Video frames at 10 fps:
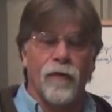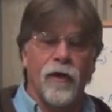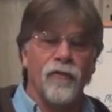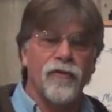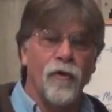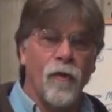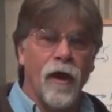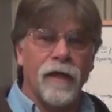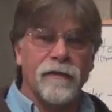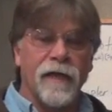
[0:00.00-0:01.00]
we also
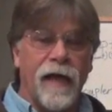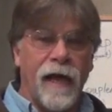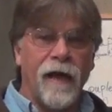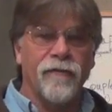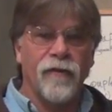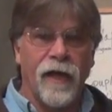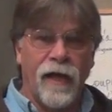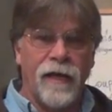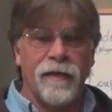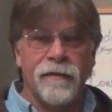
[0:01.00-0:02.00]
want to have
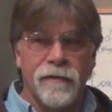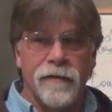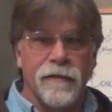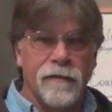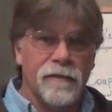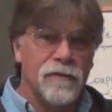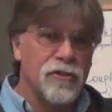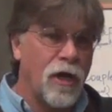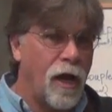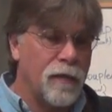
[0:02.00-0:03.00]
a
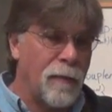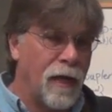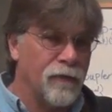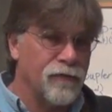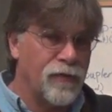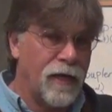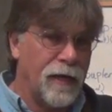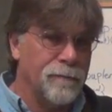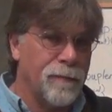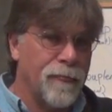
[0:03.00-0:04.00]
shock mount
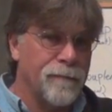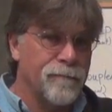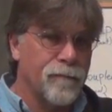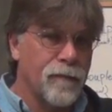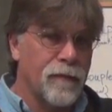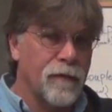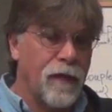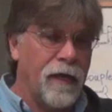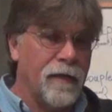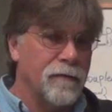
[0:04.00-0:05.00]
setup,
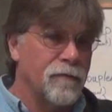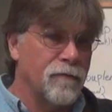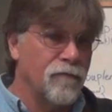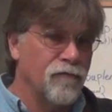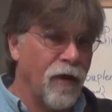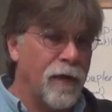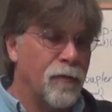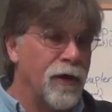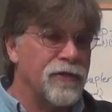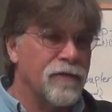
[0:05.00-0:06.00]
a
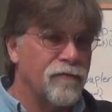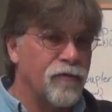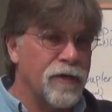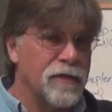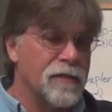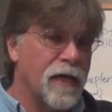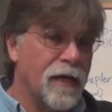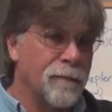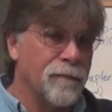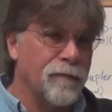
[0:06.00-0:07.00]
vibration-free
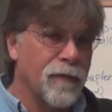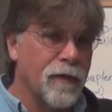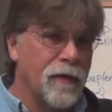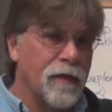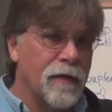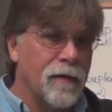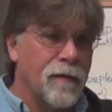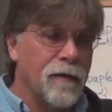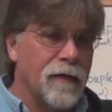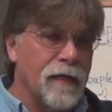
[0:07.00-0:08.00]
setup.
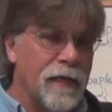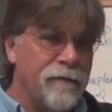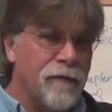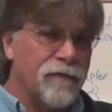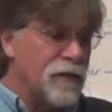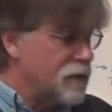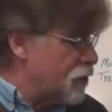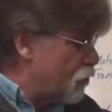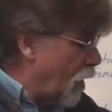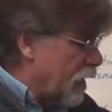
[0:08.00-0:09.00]
even if this
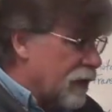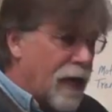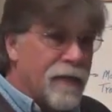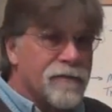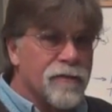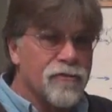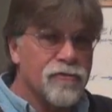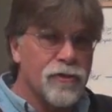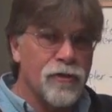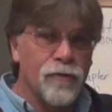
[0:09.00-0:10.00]
is running nice and
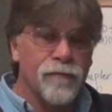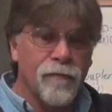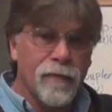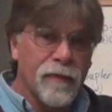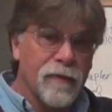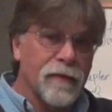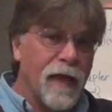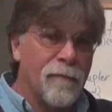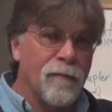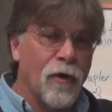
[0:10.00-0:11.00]
true,
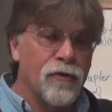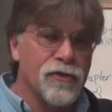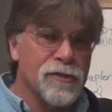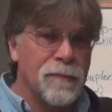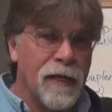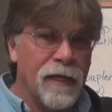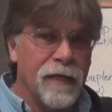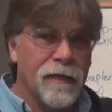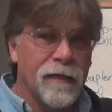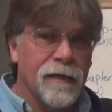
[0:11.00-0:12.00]
that motor's
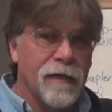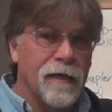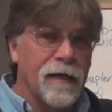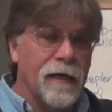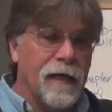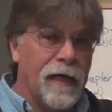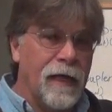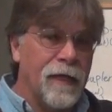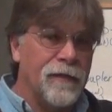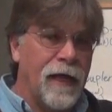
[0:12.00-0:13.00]
spinning
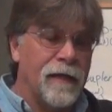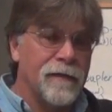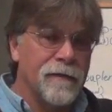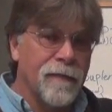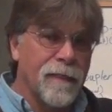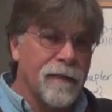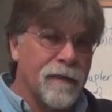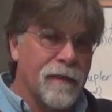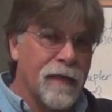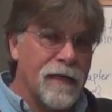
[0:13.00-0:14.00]
and that
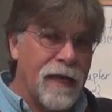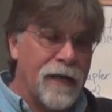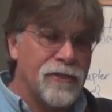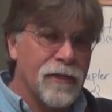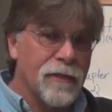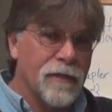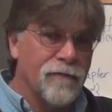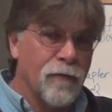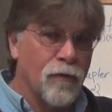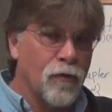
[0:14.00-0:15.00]
connection,
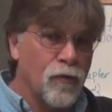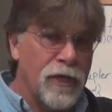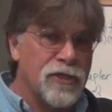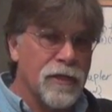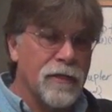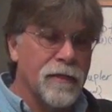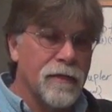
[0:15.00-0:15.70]
if it were rigid,